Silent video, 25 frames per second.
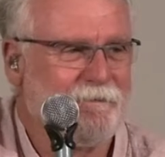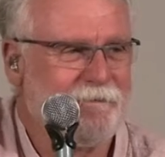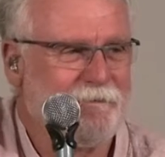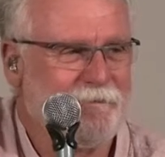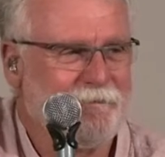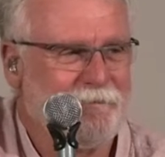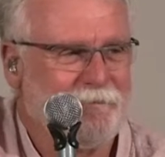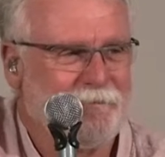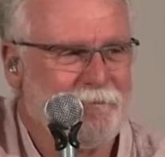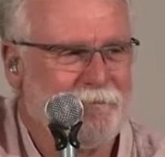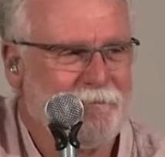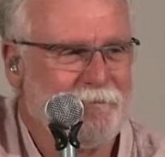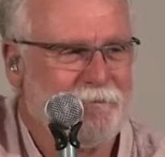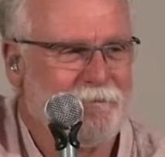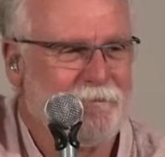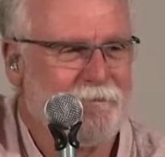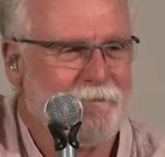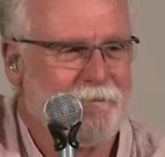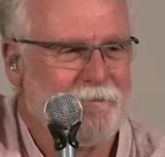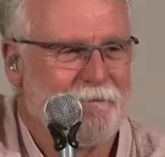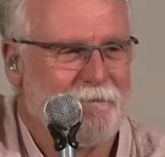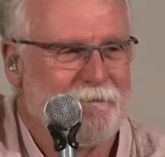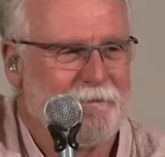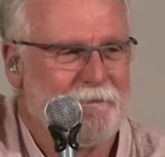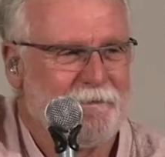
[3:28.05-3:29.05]

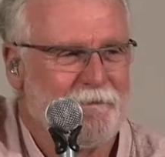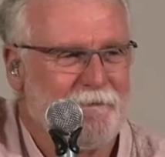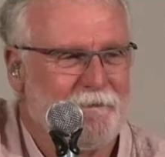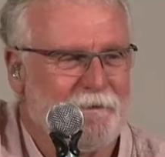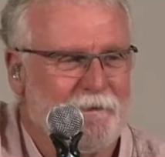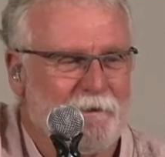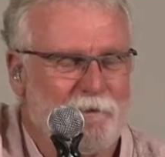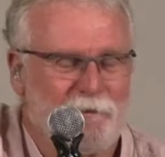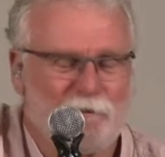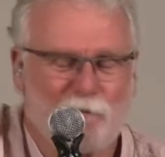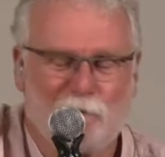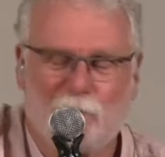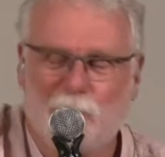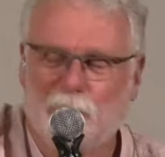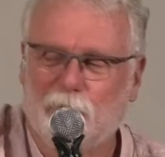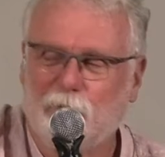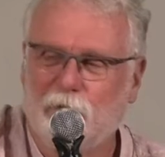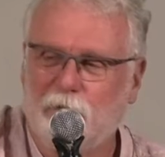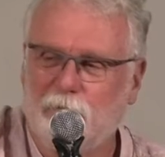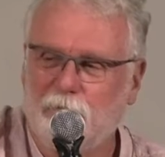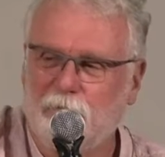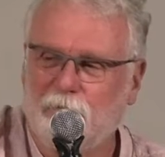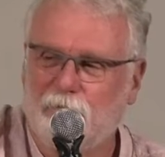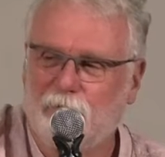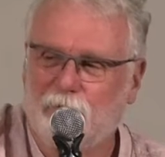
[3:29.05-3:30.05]
And a short
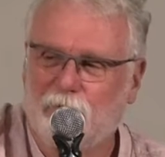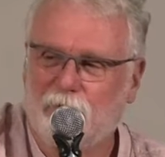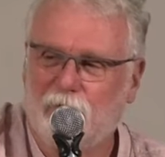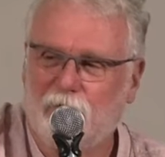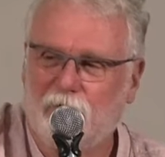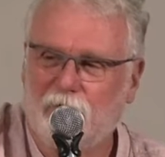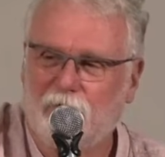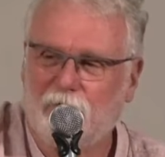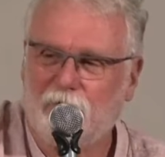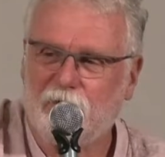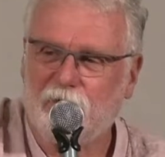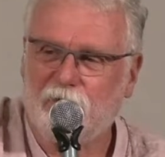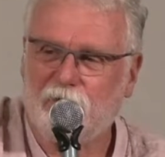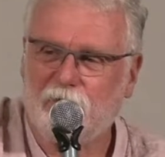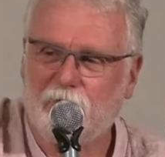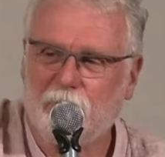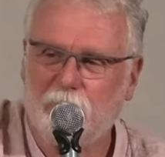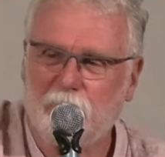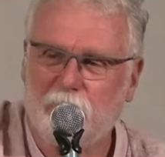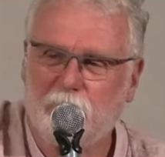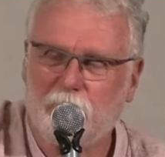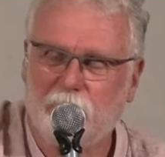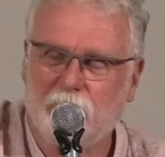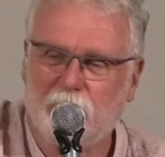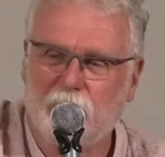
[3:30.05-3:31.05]
while before God rescued
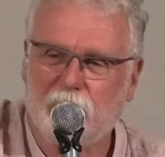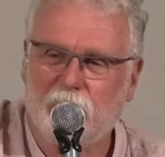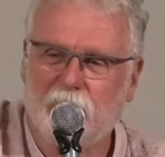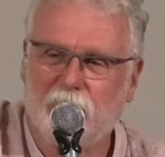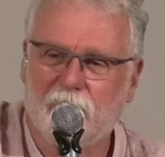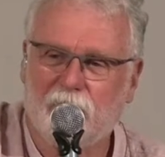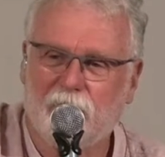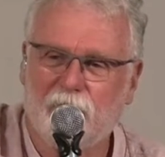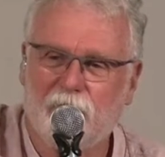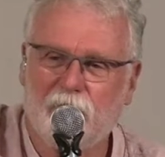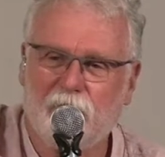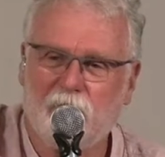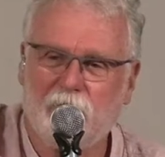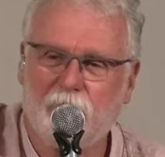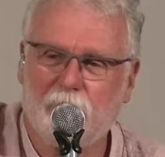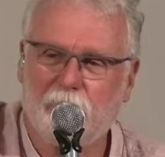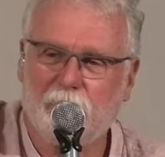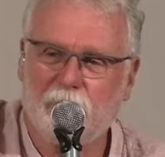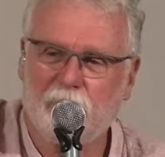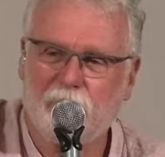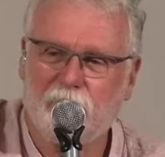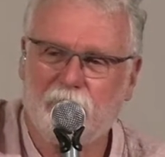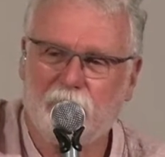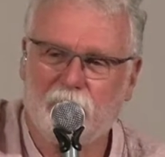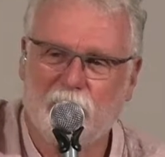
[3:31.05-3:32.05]
me, my young friend, he
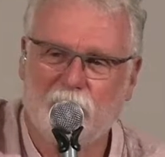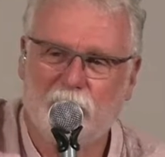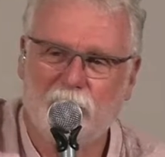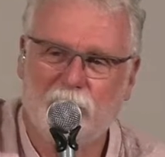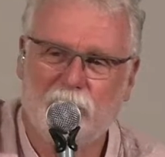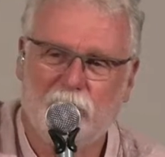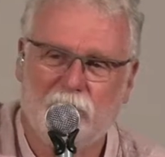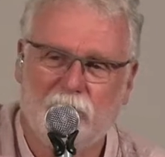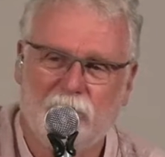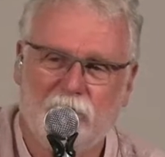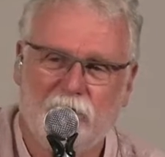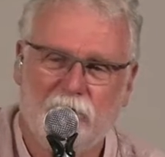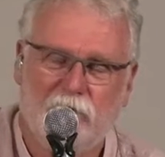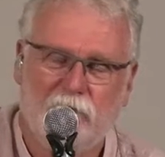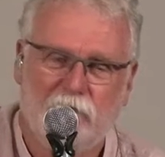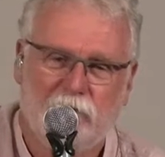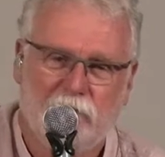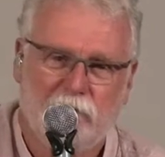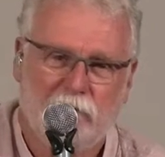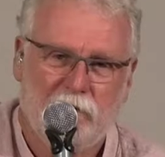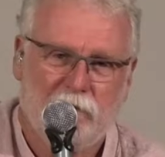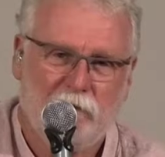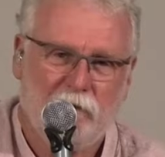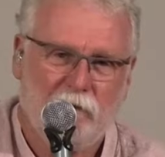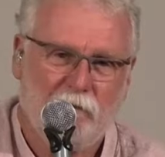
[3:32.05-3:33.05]
went to the Lord
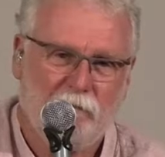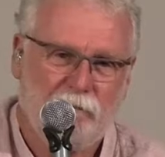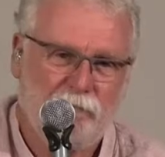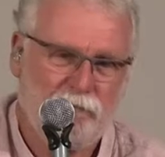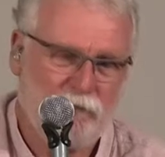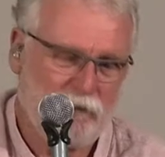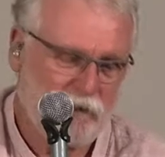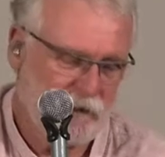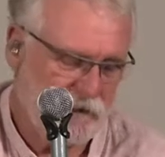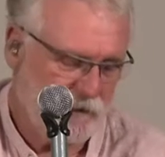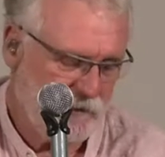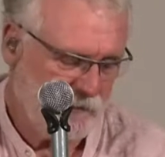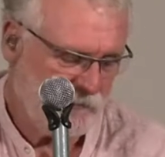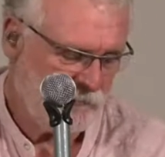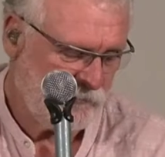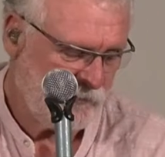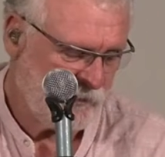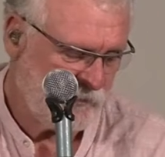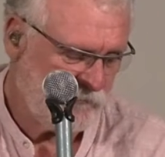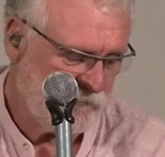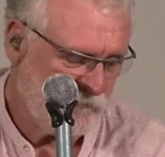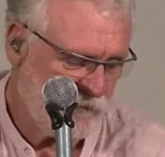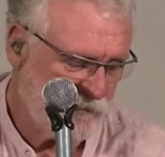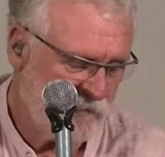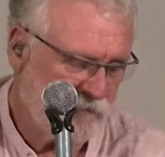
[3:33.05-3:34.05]
in prayer, and he said,
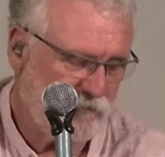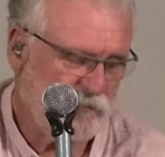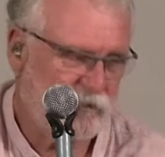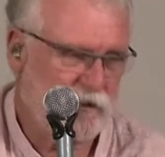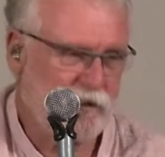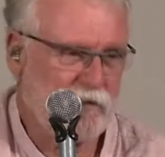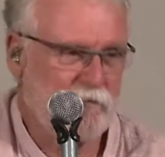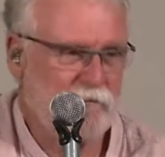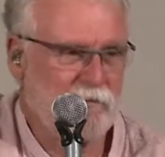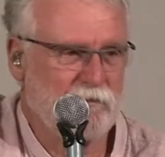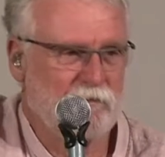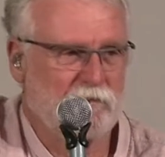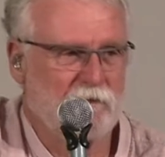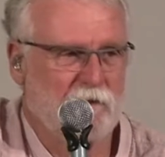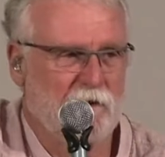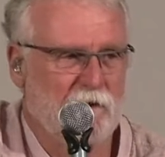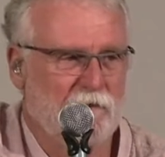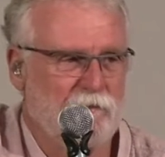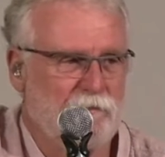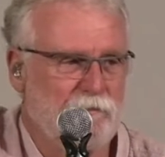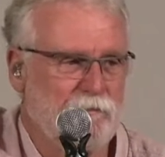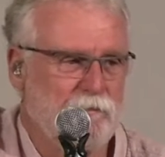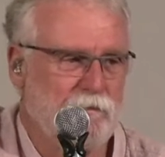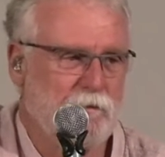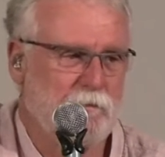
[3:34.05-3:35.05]
if you don't save this guy
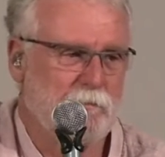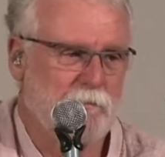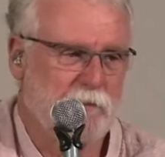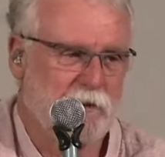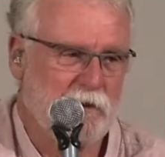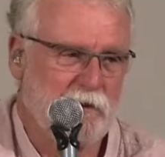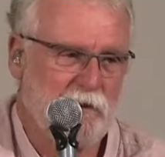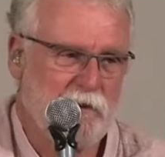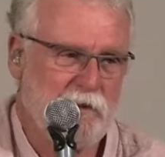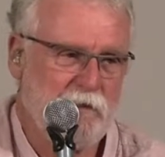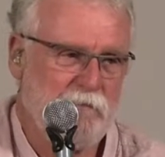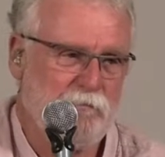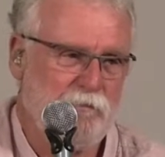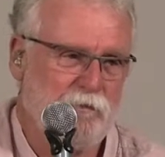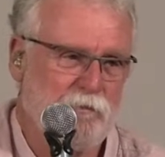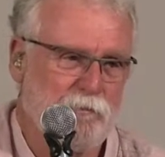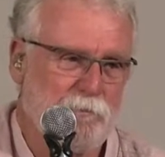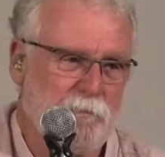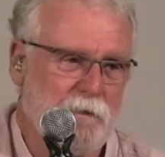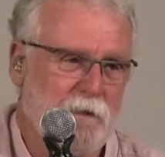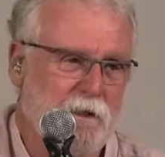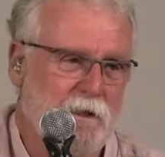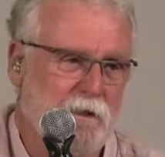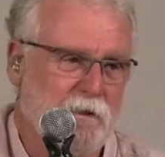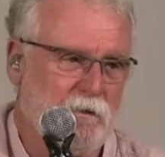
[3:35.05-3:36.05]
soon, I'm going to leave his
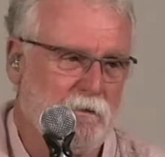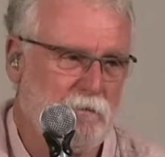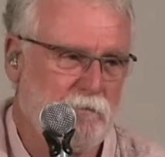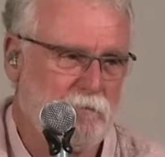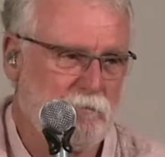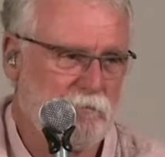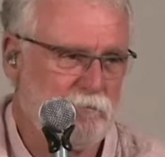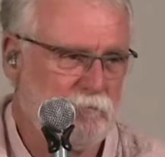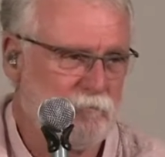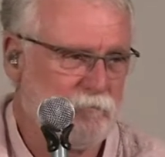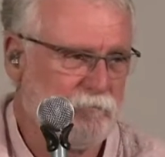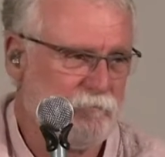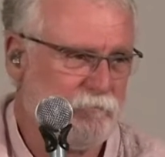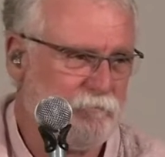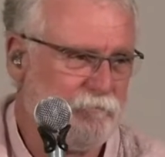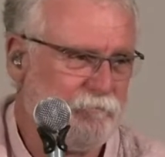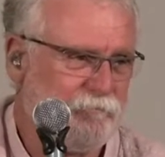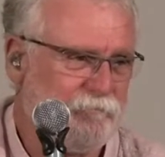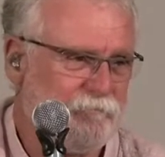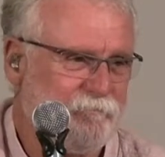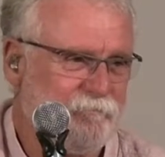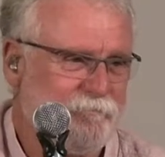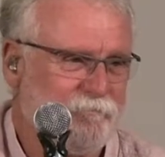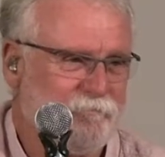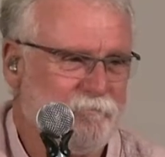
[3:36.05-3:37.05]
band.
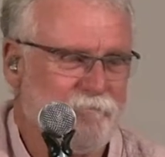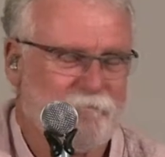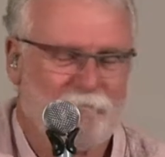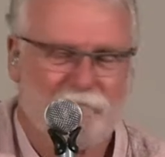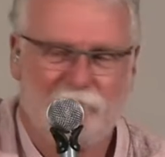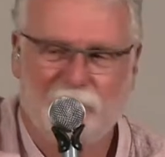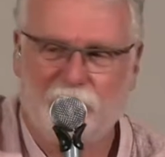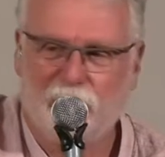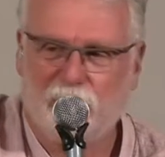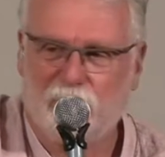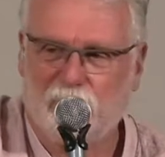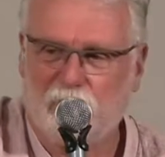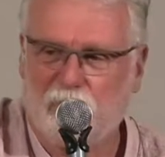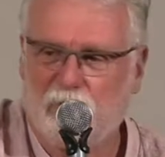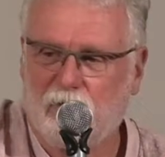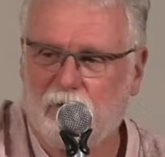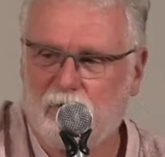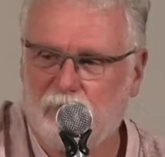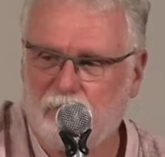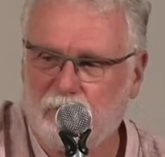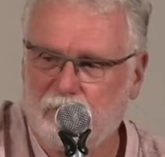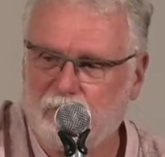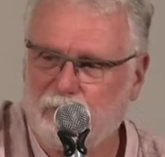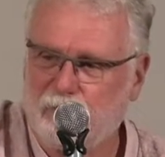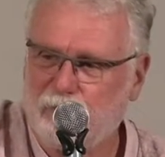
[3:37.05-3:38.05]
And so God
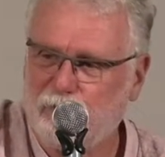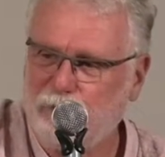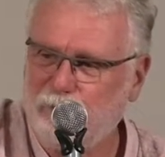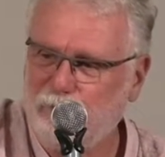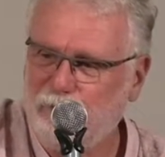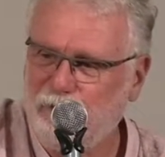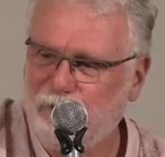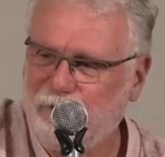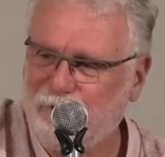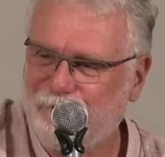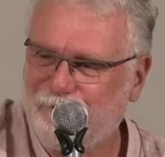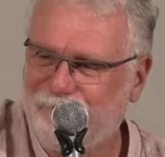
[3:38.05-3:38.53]
rescued me.